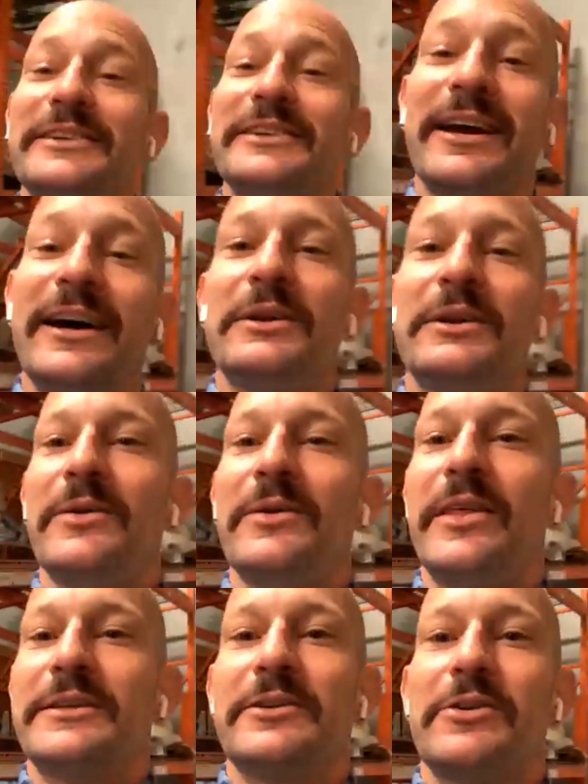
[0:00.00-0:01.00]

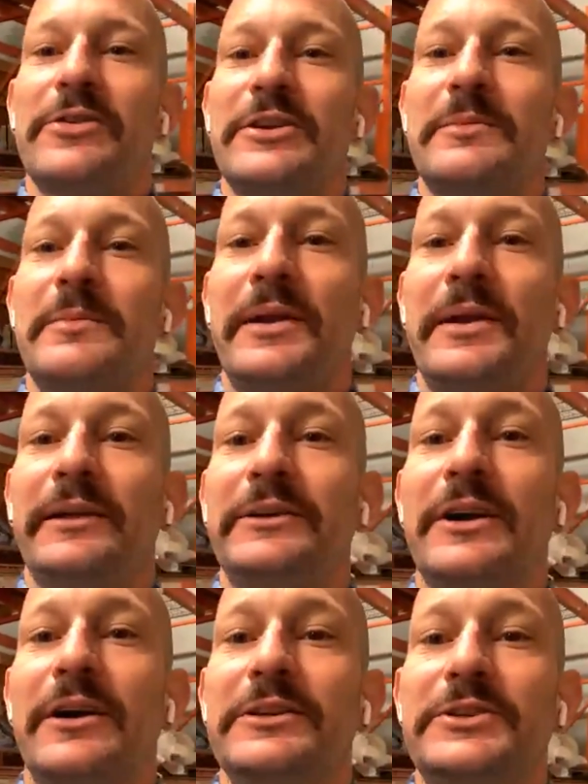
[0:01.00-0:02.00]
that's another thing about
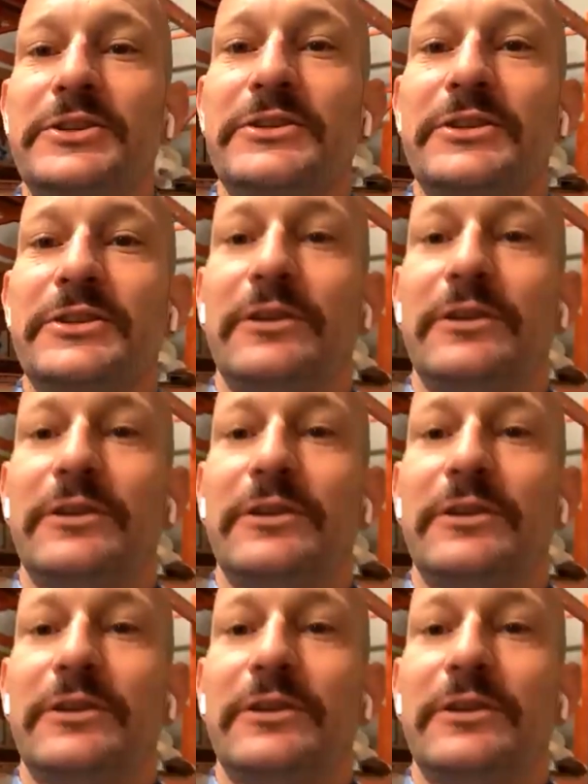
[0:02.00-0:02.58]
paleontology is a lot of